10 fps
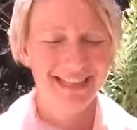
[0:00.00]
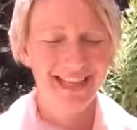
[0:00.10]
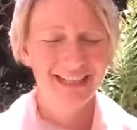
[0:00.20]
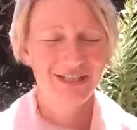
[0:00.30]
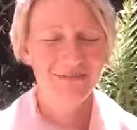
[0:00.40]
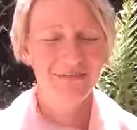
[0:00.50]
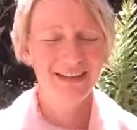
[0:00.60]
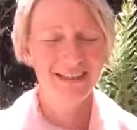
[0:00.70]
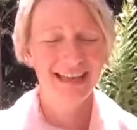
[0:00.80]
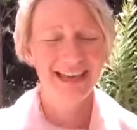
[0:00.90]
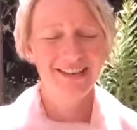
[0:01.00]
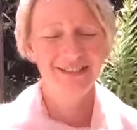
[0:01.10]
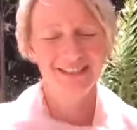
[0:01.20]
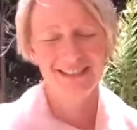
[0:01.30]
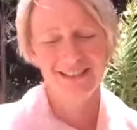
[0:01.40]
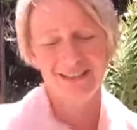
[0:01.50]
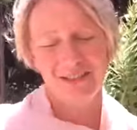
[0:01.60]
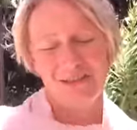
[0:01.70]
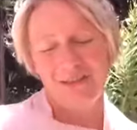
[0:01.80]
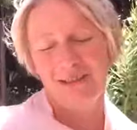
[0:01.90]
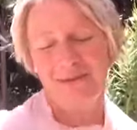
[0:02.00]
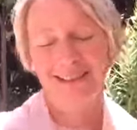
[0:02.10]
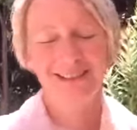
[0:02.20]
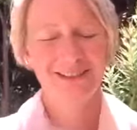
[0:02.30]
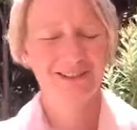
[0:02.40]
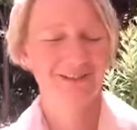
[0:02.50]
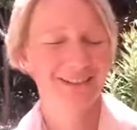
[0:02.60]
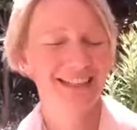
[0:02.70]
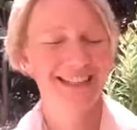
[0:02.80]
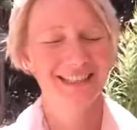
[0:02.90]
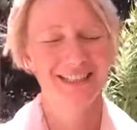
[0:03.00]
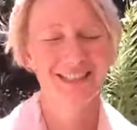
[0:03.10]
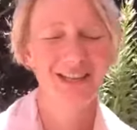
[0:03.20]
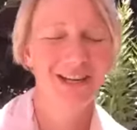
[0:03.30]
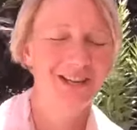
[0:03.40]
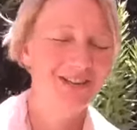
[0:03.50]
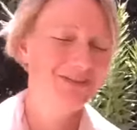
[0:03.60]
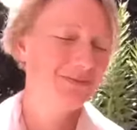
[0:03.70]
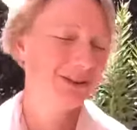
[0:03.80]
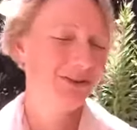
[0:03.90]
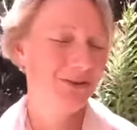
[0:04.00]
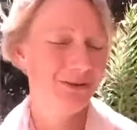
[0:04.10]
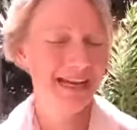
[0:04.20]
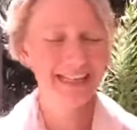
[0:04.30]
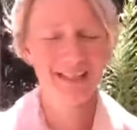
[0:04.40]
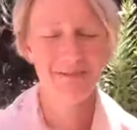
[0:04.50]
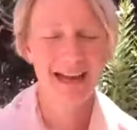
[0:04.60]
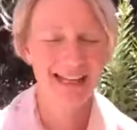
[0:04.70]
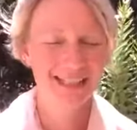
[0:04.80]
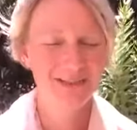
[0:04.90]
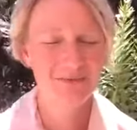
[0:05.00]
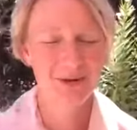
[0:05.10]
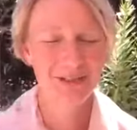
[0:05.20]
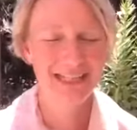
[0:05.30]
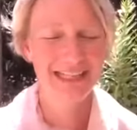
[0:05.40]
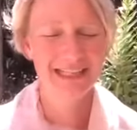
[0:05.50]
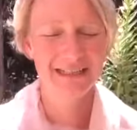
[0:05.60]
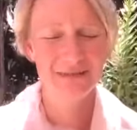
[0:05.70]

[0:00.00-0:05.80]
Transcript: As you breathe out, softly wiggle your fingers and toes, bring your awareness back to the body.